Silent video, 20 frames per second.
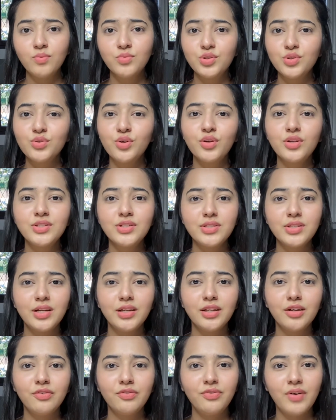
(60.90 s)
just gonna state
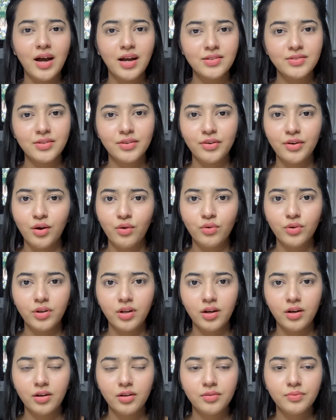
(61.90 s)
the facts that are out
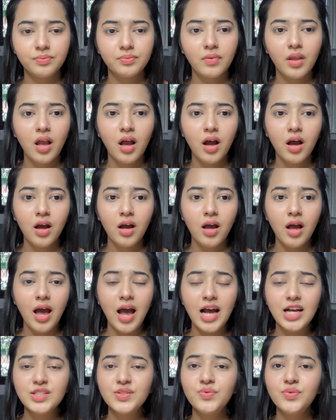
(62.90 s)
there.
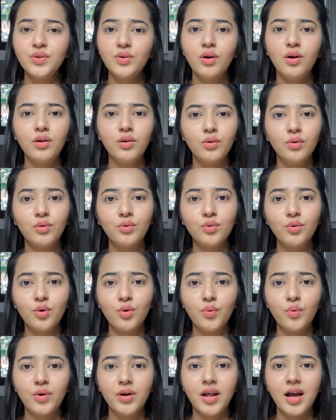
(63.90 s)
As we all know,
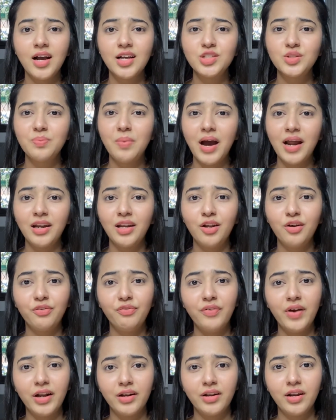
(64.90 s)
COVID has badly
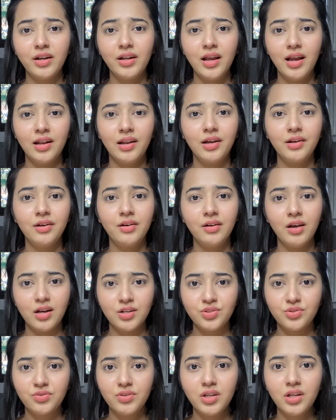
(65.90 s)
affected airline
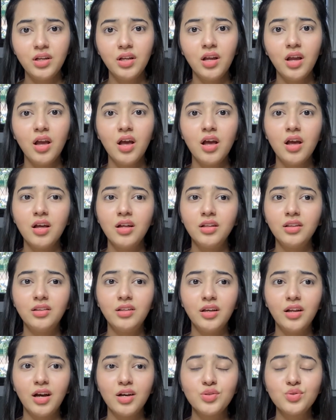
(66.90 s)
industry.
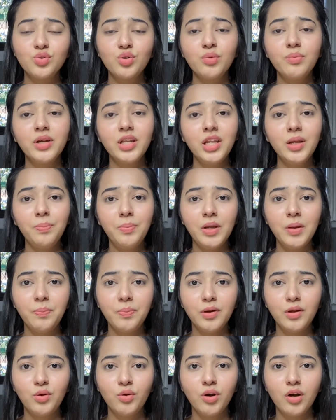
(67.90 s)
There are so many
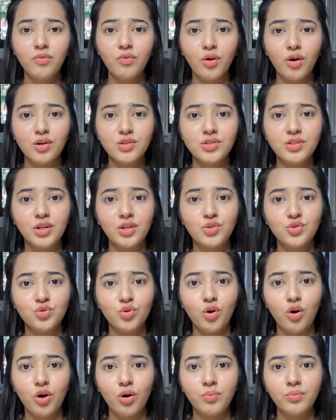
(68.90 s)
people who have lost their
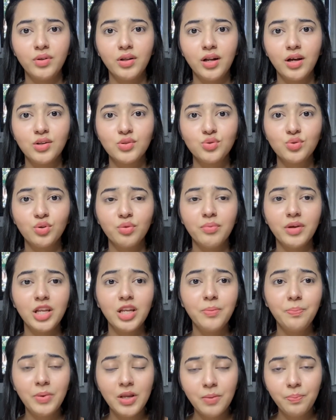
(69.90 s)
job. There are so
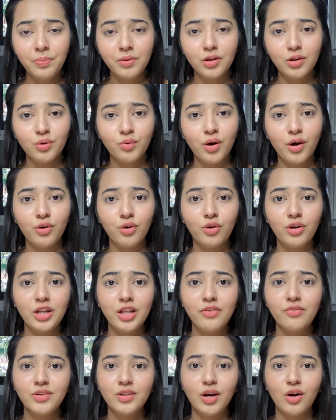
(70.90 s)
many people who are on
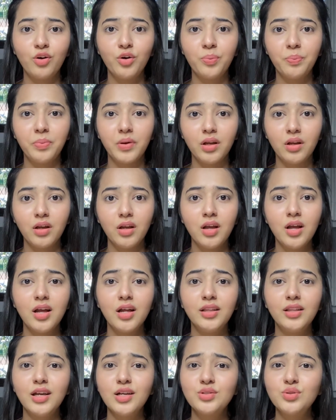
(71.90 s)
leave without pay.
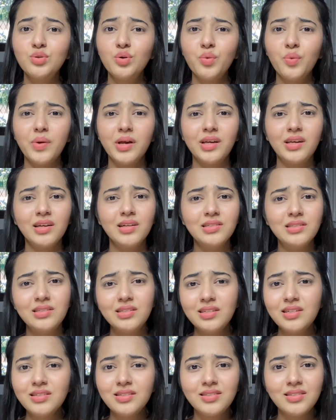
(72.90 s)
There's no
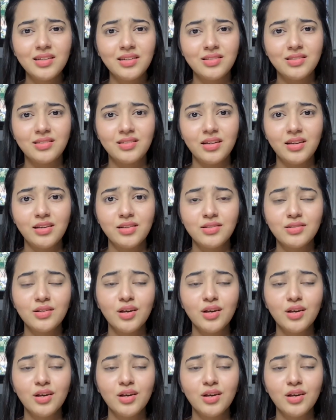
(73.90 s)
vacancies these days.